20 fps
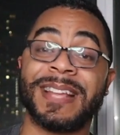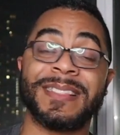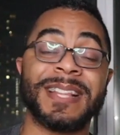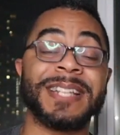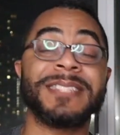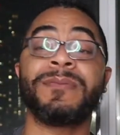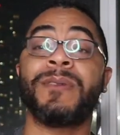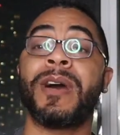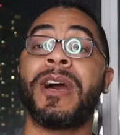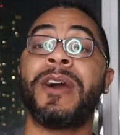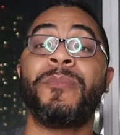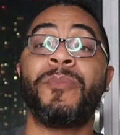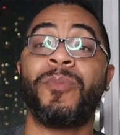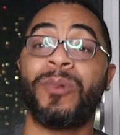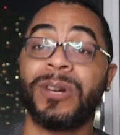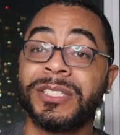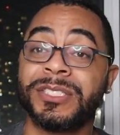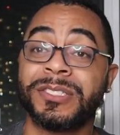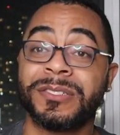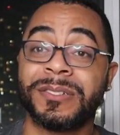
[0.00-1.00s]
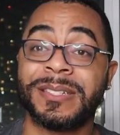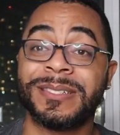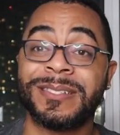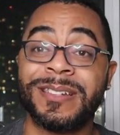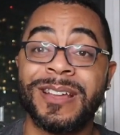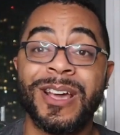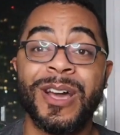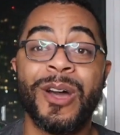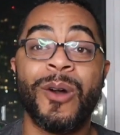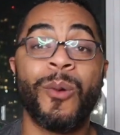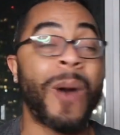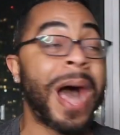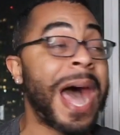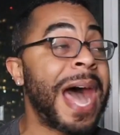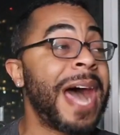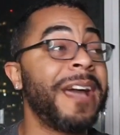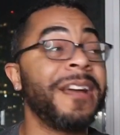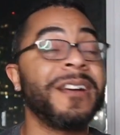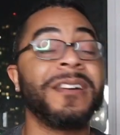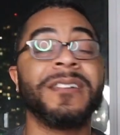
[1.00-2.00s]
That's why I'm wondering,
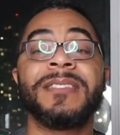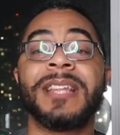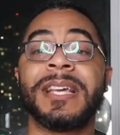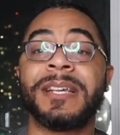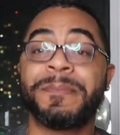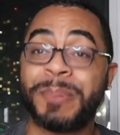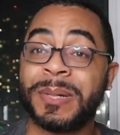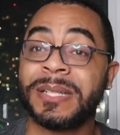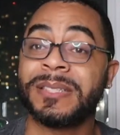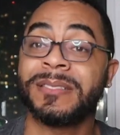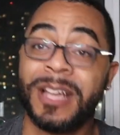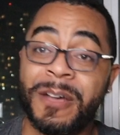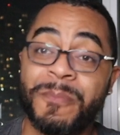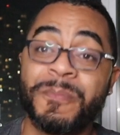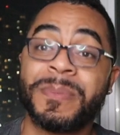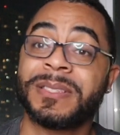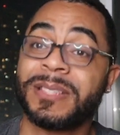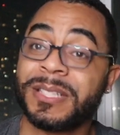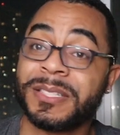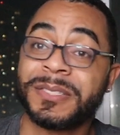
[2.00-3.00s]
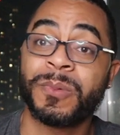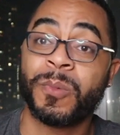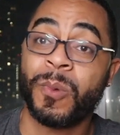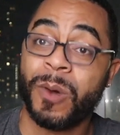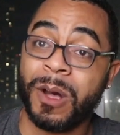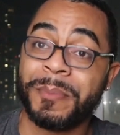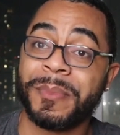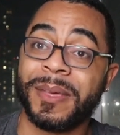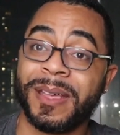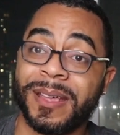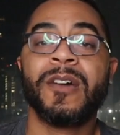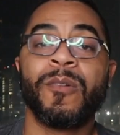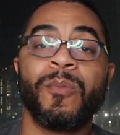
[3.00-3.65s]
why are they putting up with this woman?